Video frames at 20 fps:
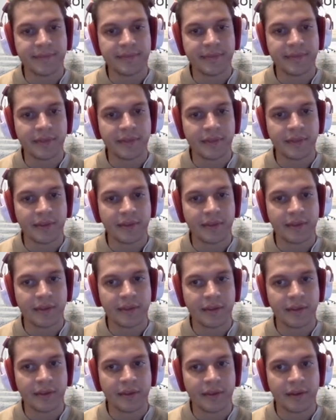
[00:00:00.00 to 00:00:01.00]

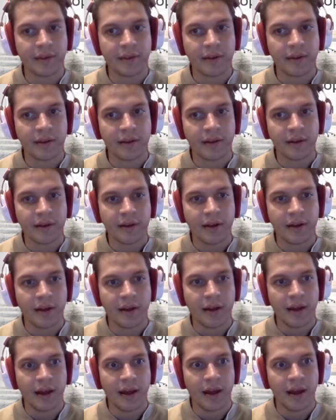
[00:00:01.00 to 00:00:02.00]
(no one is talking)